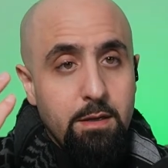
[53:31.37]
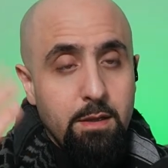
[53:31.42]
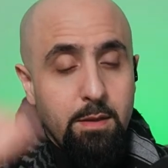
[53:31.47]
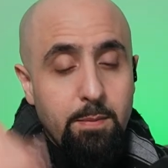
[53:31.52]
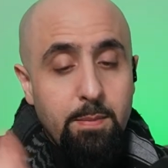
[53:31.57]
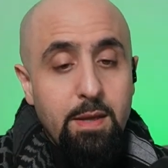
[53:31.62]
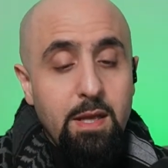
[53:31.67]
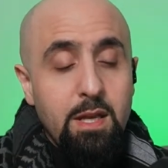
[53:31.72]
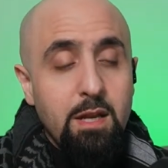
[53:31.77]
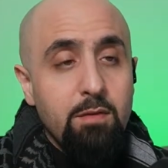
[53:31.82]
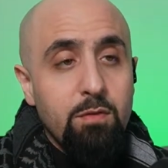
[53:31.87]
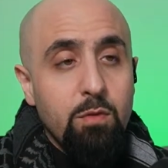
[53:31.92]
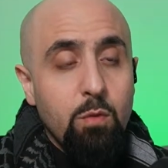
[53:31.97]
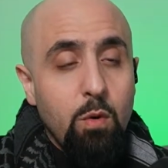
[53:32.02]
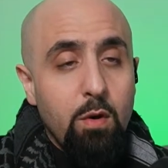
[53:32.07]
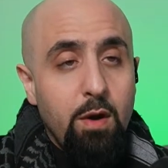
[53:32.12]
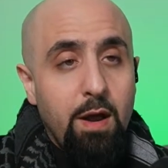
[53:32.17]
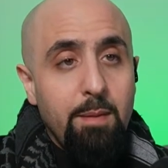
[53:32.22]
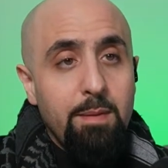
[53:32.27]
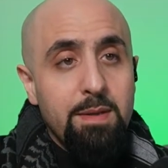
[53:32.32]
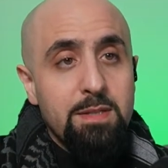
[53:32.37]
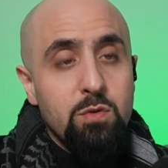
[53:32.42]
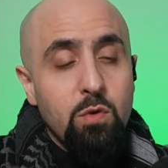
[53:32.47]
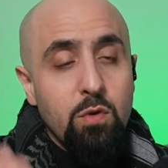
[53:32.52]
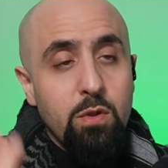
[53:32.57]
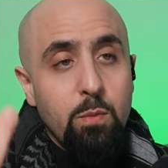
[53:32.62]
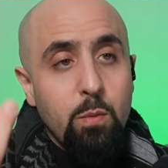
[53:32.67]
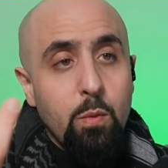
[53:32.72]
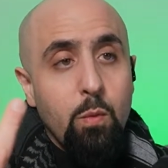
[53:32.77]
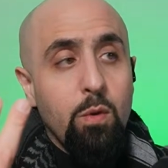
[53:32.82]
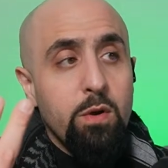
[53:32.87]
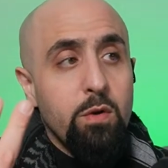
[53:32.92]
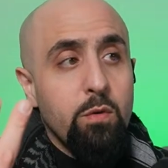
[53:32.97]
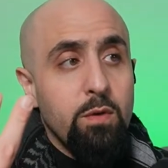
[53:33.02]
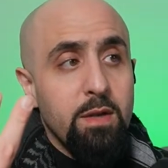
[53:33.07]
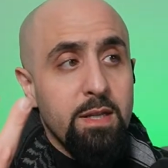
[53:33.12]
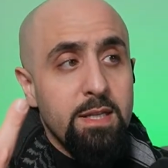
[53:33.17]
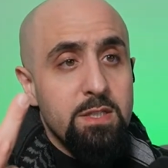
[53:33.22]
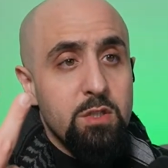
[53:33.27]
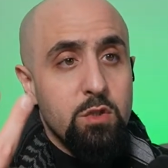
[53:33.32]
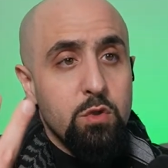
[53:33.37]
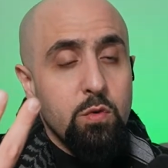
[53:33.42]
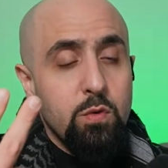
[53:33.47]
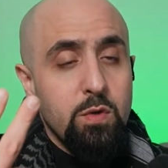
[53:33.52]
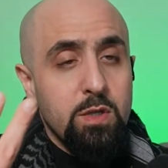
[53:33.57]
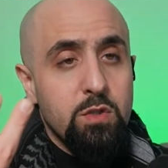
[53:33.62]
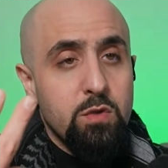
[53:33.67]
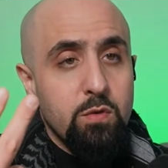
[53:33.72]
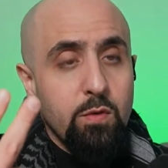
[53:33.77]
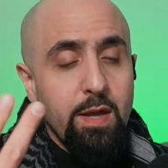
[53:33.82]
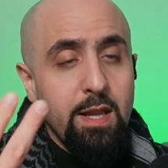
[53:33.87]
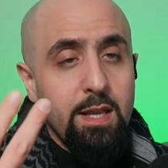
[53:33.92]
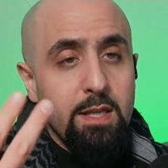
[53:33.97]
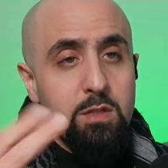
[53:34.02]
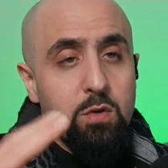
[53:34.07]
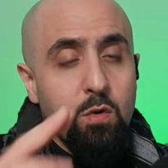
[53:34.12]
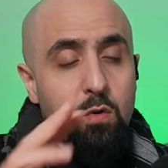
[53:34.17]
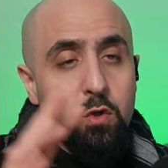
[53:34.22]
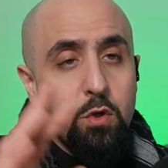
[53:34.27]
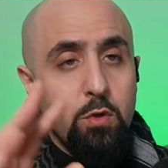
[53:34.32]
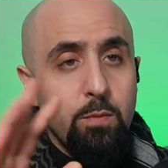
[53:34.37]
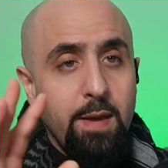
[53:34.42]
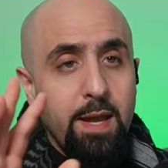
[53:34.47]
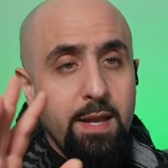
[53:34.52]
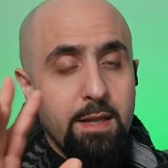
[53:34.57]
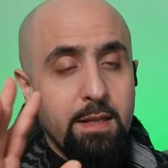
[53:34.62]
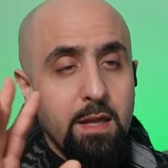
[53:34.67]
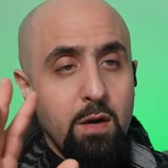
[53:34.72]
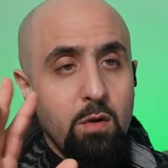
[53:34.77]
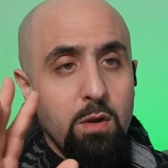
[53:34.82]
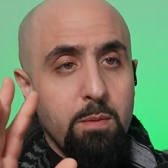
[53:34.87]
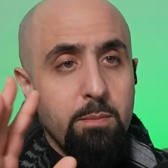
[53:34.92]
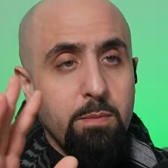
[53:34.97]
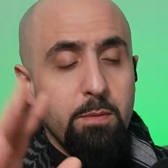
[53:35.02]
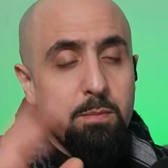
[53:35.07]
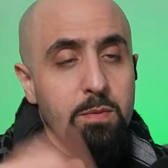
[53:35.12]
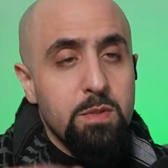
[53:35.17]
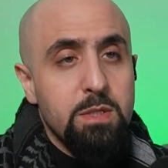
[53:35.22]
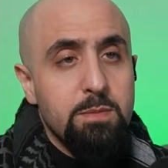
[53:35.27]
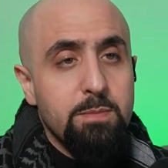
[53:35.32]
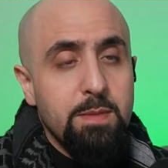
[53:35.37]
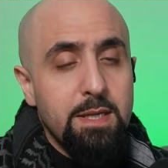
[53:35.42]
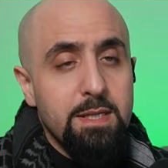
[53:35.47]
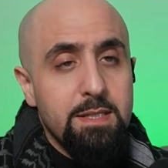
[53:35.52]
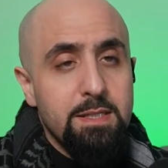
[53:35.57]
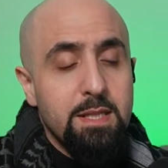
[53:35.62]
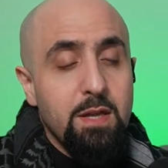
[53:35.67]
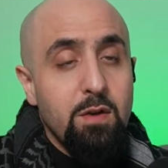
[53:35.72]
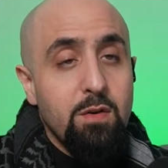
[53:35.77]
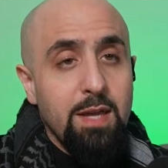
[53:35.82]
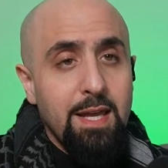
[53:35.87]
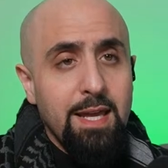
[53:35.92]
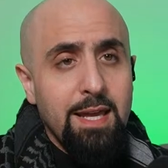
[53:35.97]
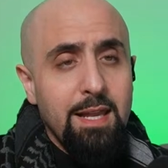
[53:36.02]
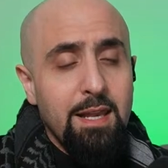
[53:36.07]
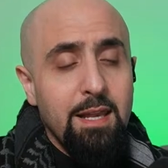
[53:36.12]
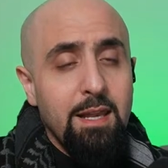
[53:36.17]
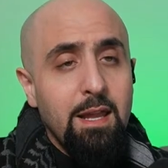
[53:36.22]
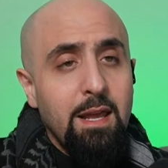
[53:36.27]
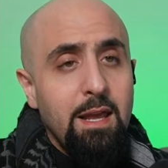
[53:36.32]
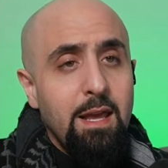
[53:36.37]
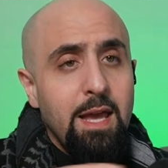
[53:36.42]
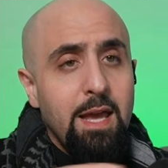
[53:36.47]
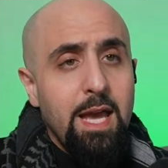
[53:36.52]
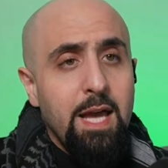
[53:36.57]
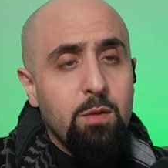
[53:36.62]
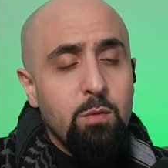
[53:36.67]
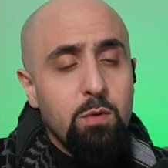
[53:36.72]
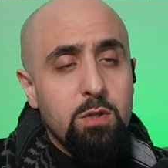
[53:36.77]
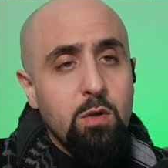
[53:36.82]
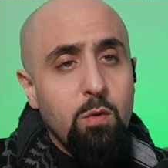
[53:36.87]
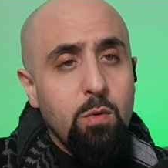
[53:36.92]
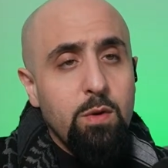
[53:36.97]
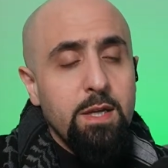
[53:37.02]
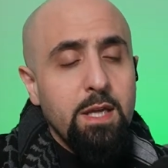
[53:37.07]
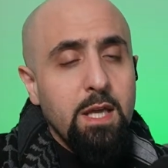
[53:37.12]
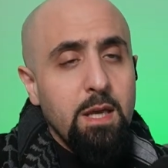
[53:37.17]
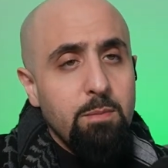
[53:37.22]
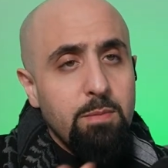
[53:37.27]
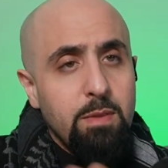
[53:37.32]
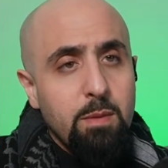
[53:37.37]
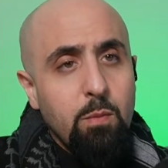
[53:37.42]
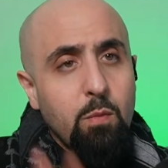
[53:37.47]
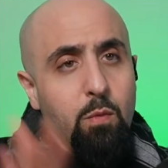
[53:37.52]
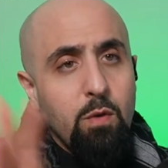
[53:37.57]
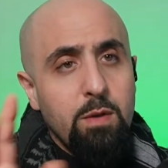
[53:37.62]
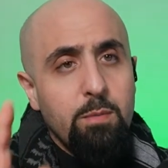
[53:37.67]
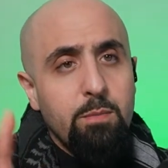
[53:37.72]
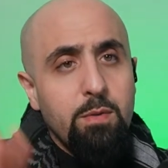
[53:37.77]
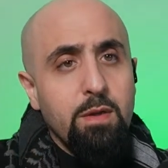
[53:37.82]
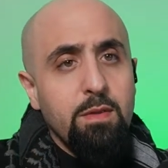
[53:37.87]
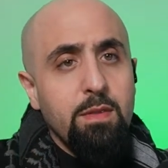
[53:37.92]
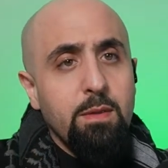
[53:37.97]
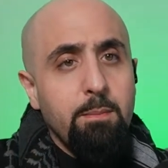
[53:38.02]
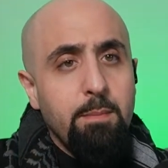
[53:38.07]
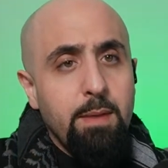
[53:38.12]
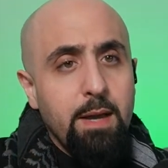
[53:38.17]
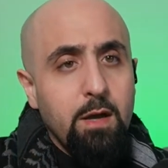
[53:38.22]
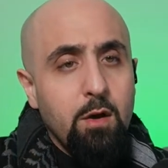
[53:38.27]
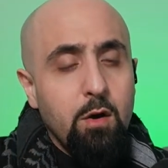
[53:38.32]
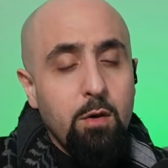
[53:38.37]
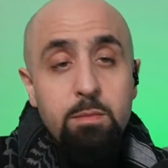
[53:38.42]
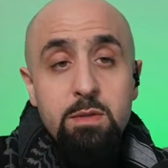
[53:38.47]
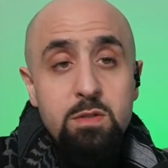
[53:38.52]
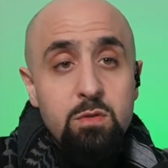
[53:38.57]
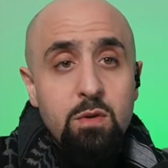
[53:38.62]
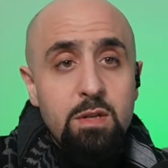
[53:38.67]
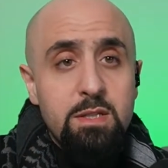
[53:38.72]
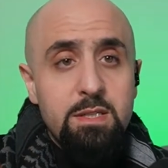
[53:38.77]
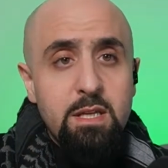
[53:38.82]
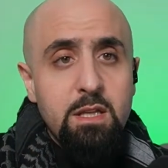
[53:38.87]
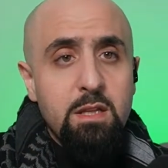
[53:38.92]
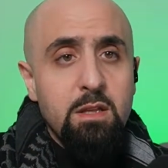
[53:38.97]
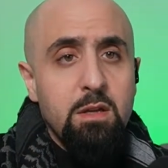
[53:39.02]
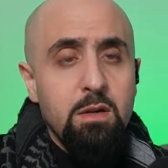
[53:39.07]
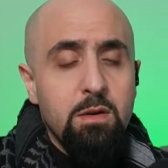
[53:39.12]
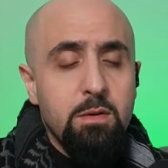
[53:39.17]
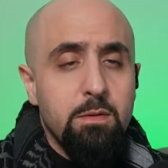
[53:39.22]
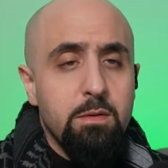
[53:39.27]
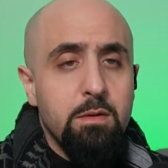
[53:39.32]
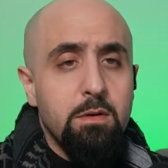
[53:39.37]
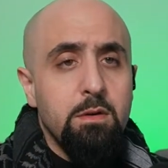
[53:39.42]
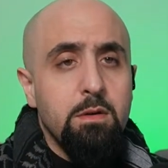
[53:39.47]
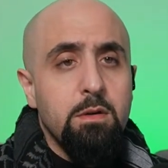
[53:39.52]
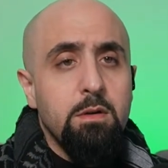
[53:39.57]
In the beginning of the war, Hamas told them, we want to release two Israelis on humanitarian purposes because they're ill and we don't want to keep them, we want to bring them back home. Israel said no.